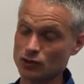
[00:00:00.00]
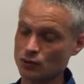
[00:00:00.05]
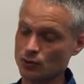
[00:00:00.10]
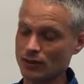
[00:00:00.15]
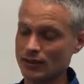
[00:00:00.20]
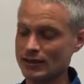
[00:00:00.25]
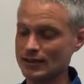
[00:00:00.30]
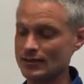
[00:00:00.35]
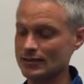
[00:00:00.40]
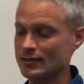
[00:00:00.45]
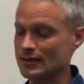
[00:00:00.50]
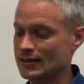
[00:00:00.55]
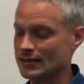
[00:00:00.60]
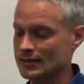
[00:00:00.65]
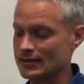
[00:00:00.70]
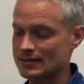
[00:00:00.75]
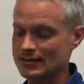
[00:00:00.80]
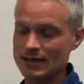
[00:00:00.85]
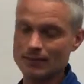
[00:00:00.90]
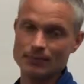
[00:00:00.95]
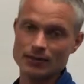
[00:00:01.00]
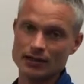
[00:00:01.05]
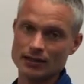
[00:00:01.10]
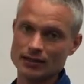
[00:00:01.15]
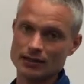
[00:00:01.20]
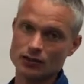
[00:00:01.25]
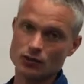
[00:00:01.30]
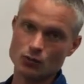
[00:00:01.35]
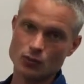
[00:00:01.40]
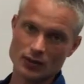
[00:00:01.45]
between
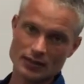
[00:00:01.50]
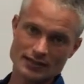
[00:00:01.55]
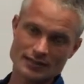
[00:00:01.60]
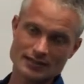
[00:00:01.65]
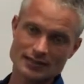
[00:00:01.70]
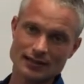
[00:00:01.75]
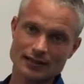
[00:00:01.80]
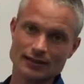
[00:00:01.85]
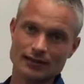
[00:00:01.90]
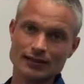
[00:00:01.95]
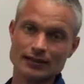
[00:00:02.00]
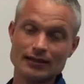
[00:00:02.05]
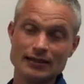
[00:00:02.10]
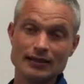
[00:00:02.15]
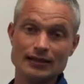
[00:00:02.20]
summer and winter